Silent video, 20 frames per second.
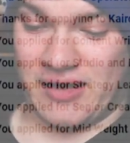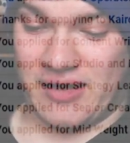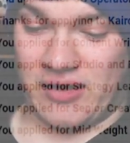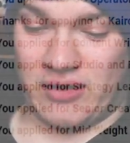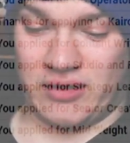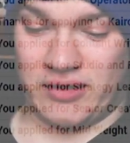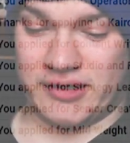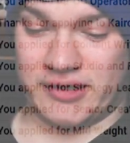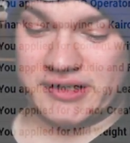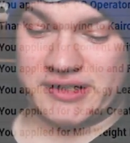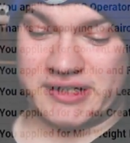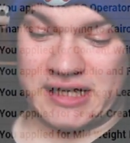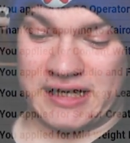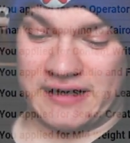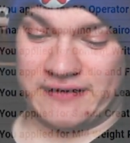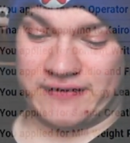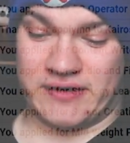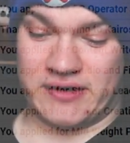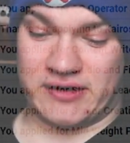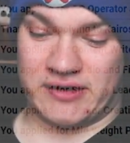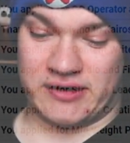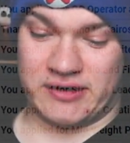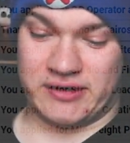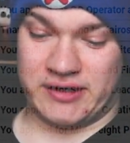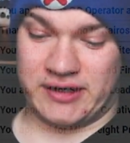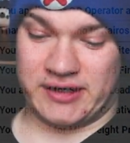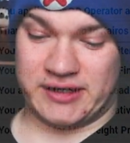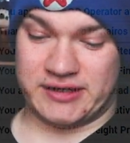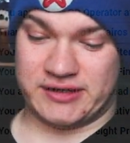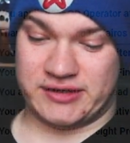All that's left now
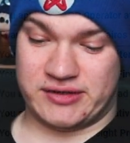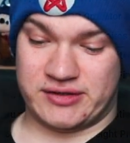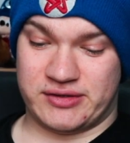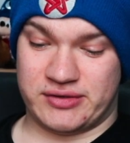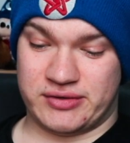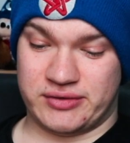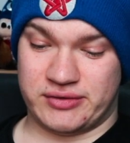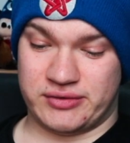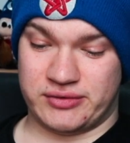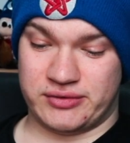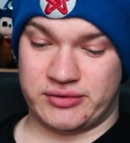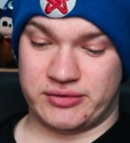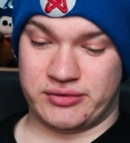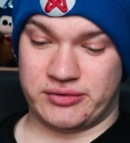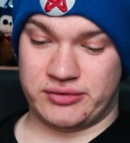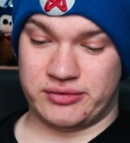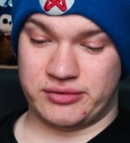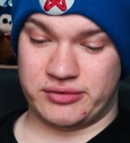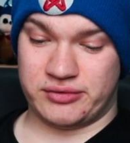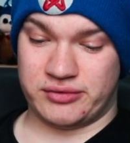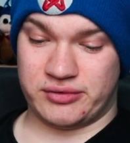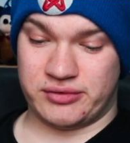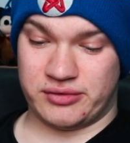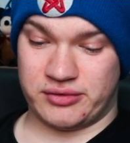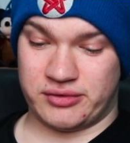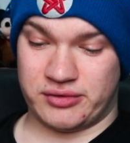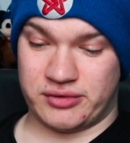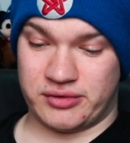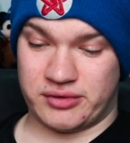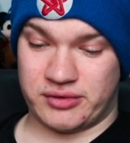is to
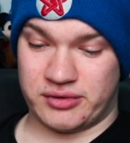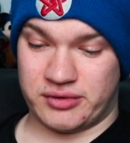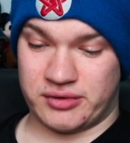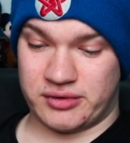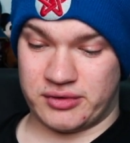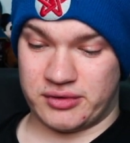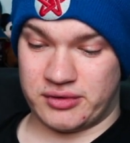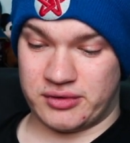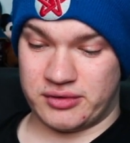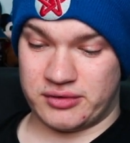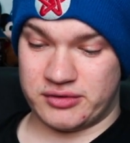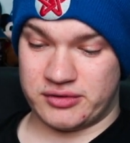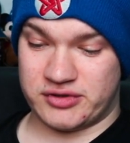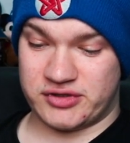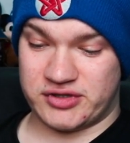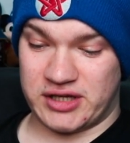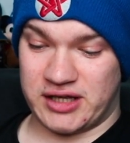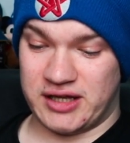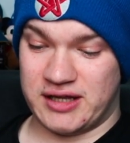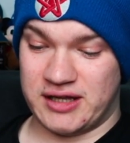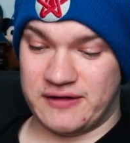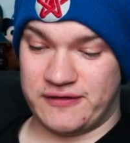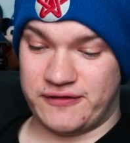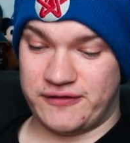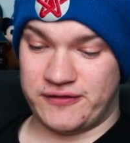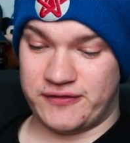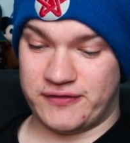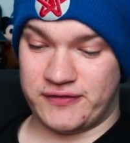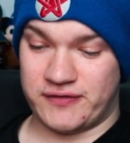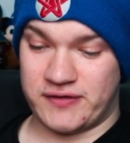see
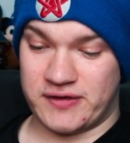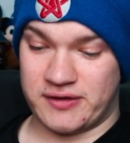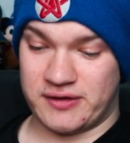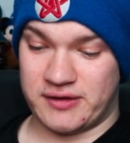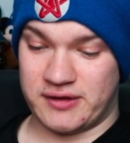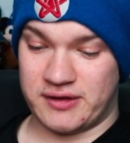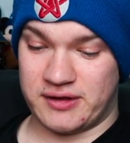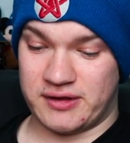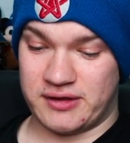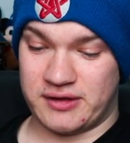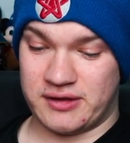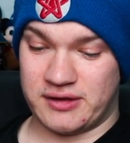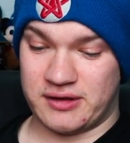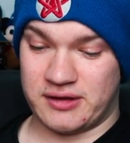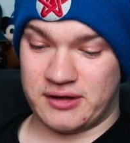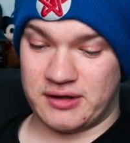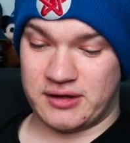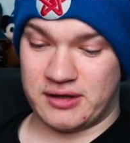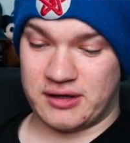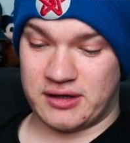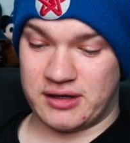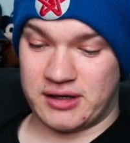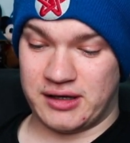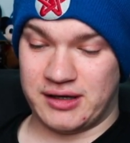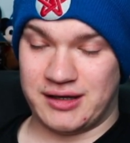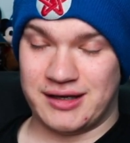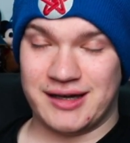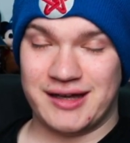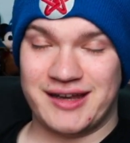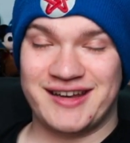if I
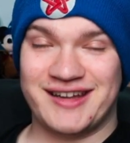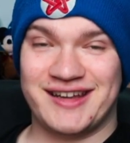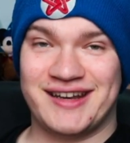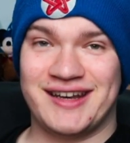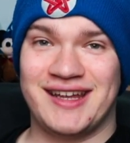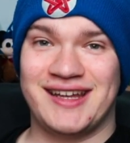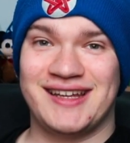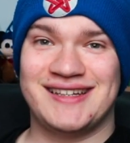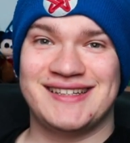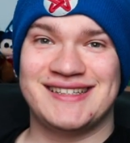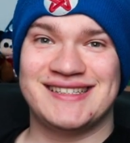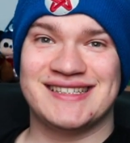get any.